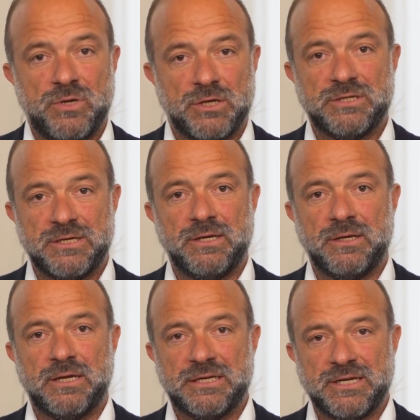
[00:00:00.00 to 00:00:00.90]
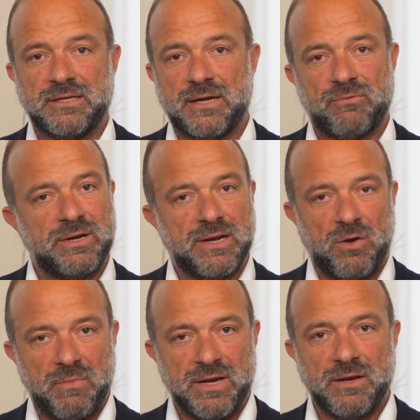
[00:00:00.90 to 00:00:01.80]
You can see and check that right
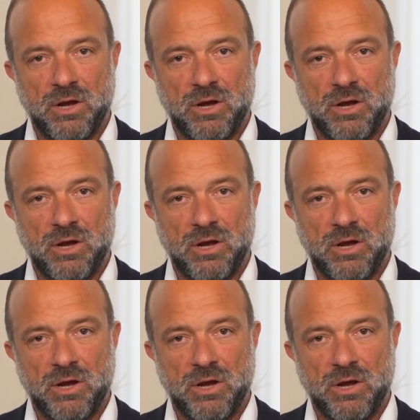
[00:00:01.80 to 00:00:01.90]
now. Many